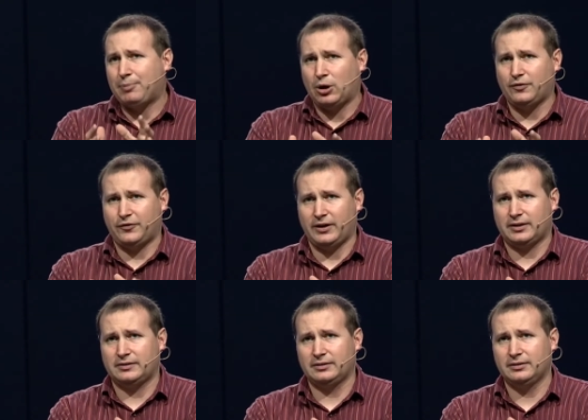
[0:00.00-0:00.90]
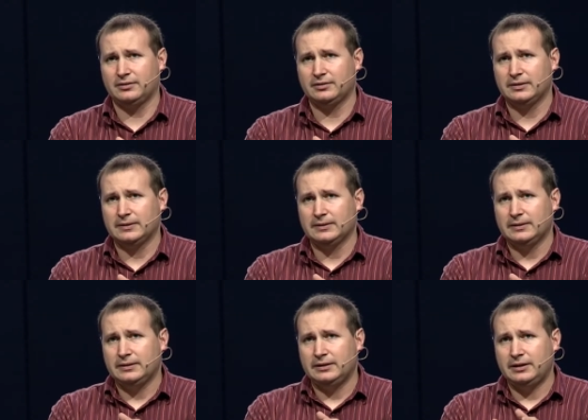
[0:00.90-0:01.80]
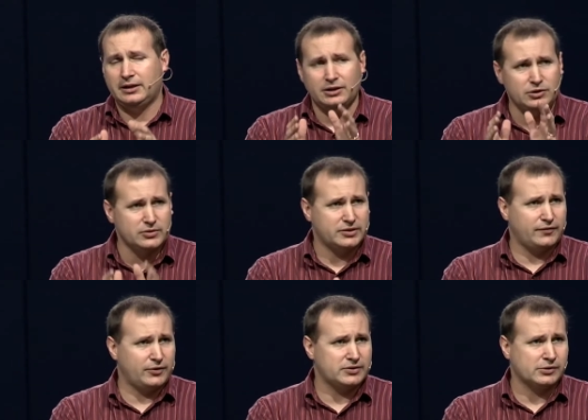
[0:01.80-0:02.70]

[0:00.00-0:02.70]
perfect, and He can use it for His